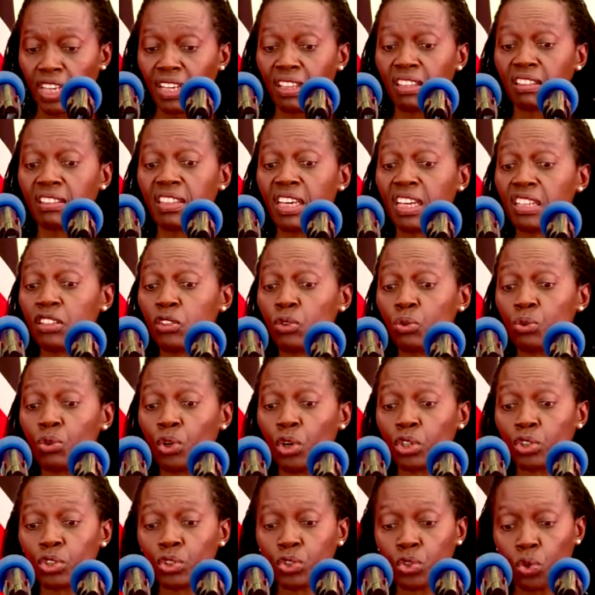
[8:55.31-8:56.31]
They do not
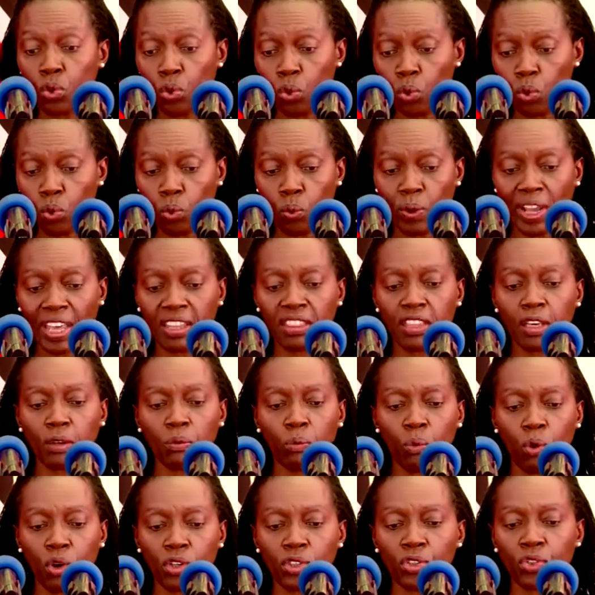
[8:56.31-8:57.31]
know where they
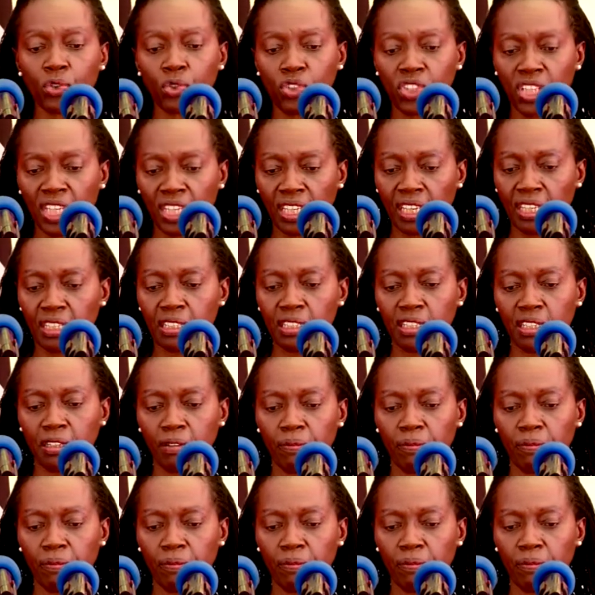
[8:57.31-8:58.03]
want to take it.